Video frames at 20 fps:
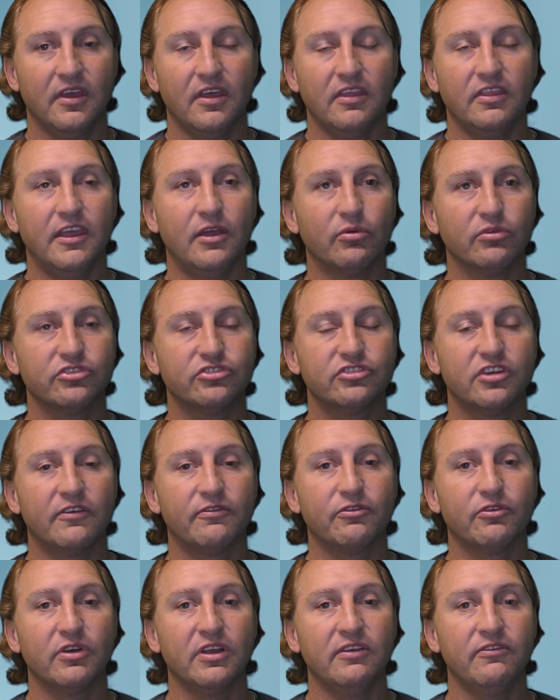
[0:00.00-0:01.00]
They were
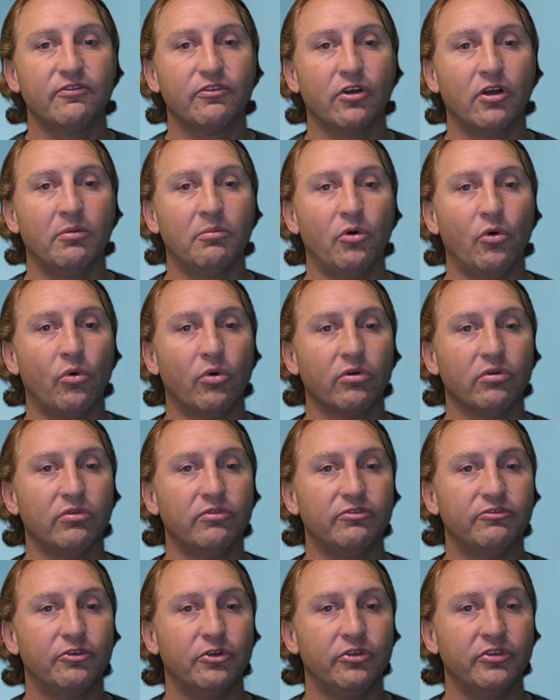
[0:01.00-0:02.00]
suffering from oral
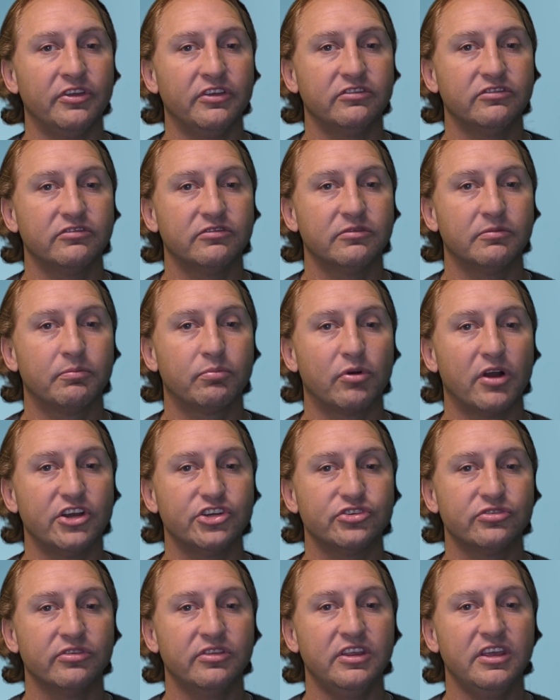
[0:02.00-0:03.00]
fullness,
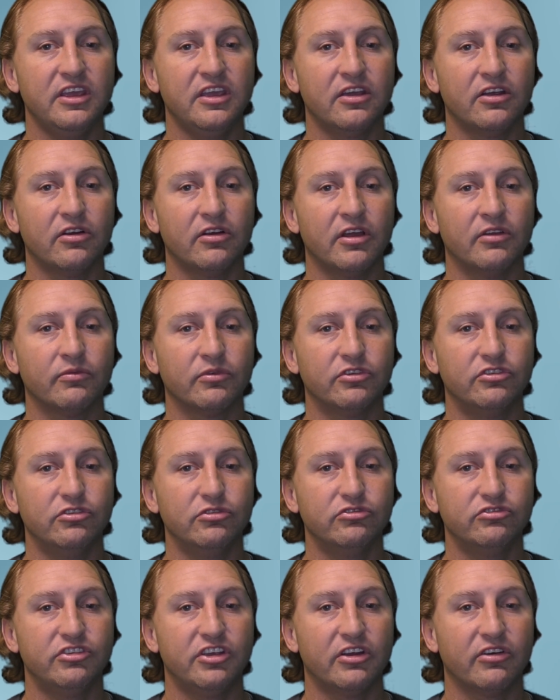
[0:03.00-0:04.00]
pressure in the ear, and
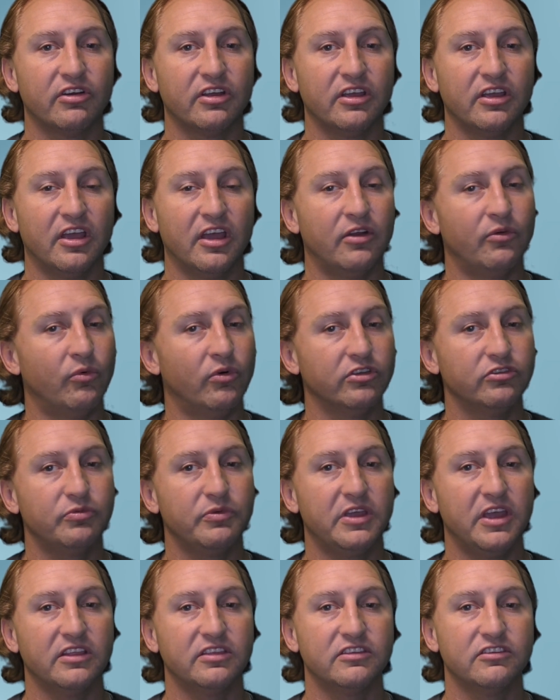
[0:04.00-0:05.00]
reduced hearing. And once
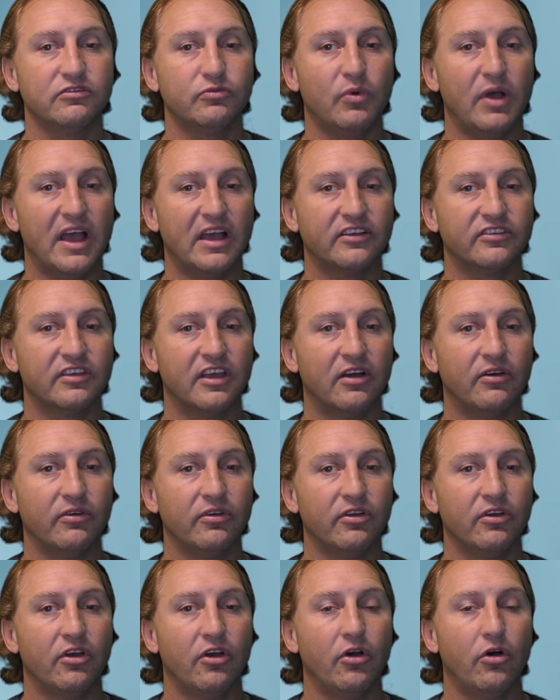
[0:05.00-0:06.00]
we get this wax out,
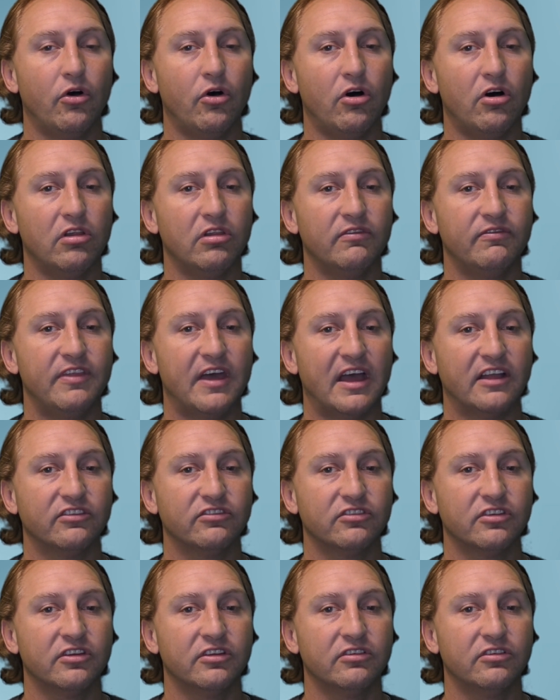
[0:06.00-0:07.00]
all of
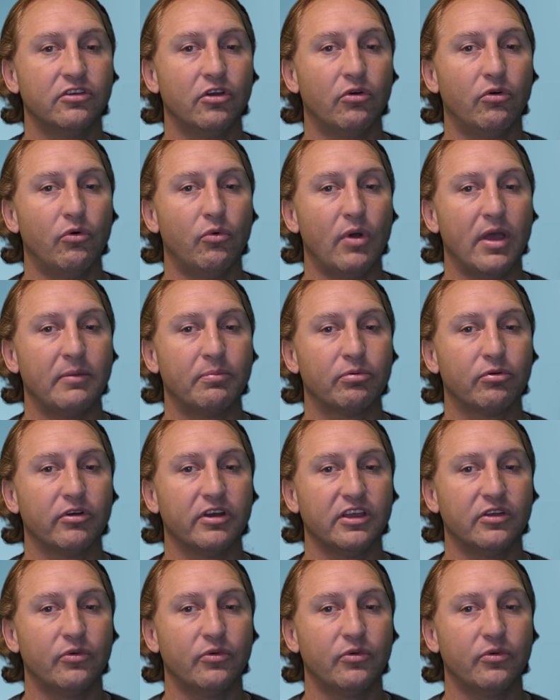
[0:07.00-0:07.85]
that's going to go away pretty